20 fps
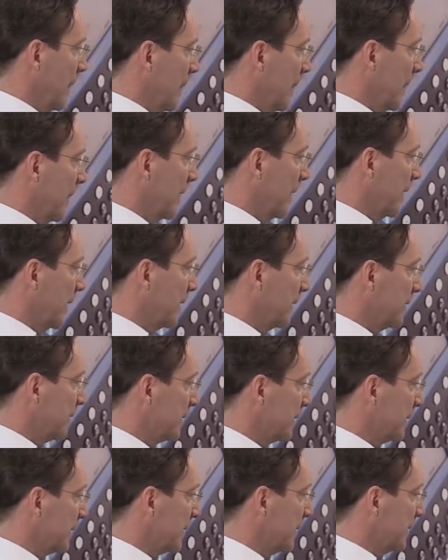
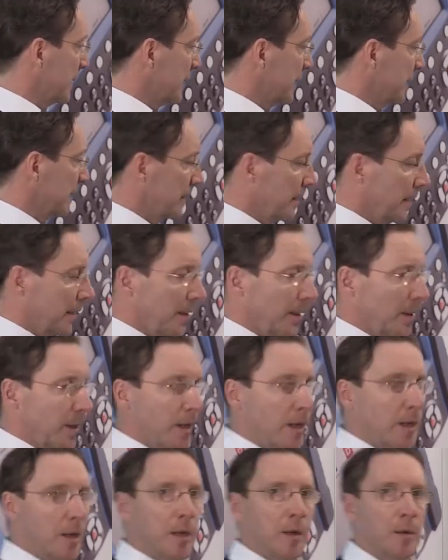And
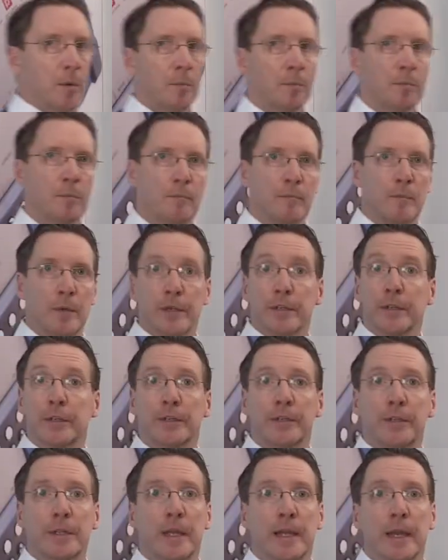
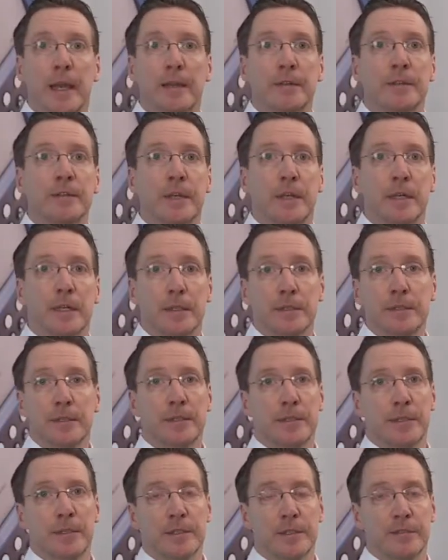modern handheld
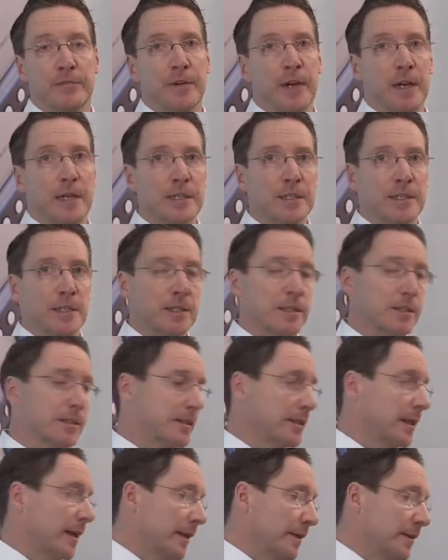
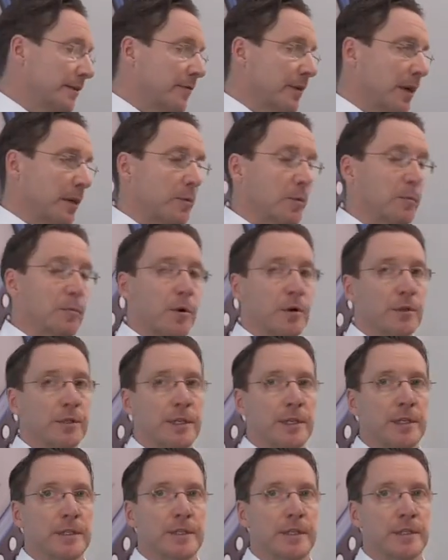devices like the VIBROPORT
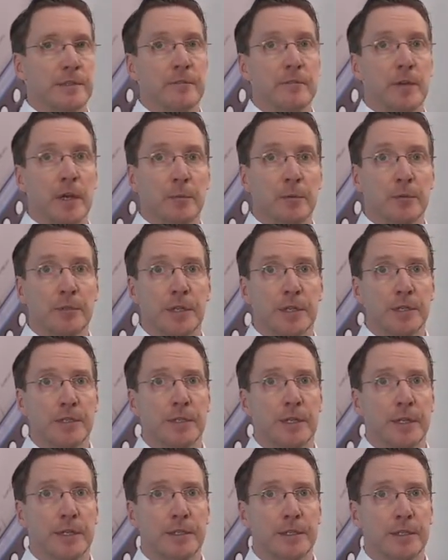80 and the
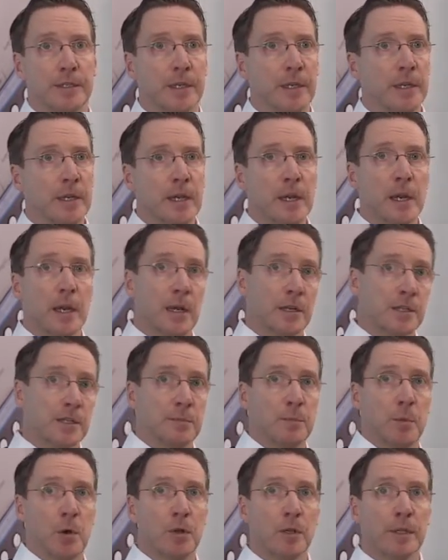VIBROTEST 80 are
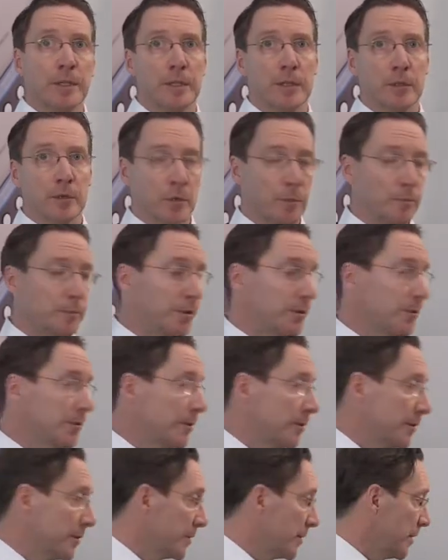small little
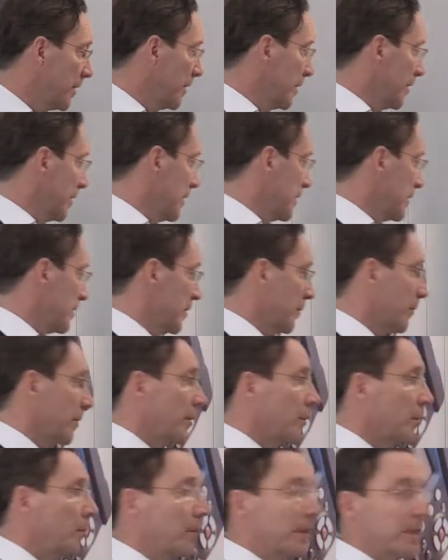computers, so it
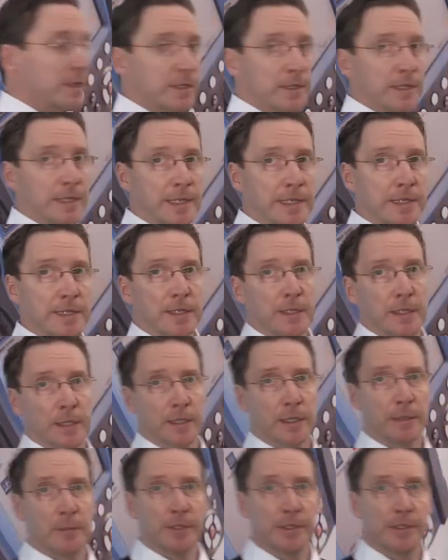always needs a
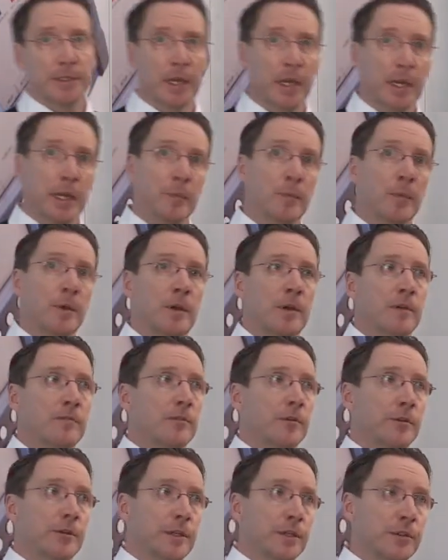little bit time
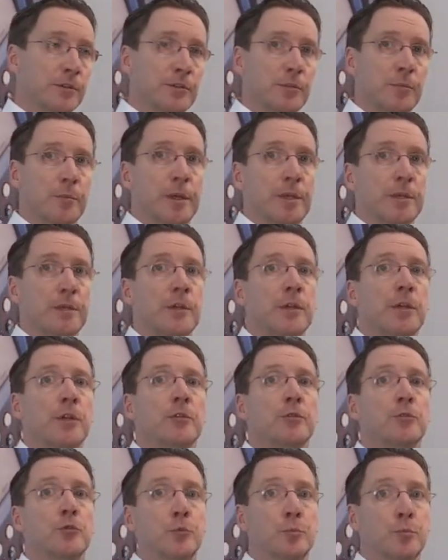for the instrument
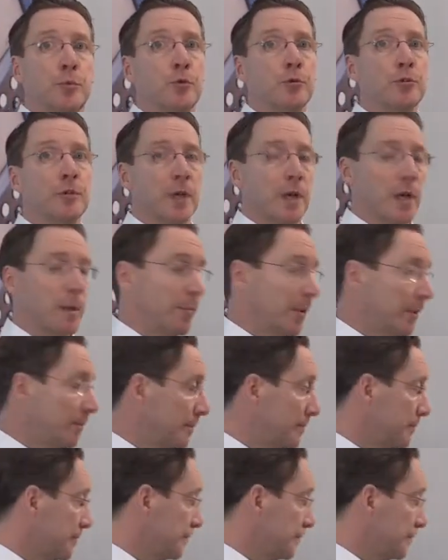to boot up.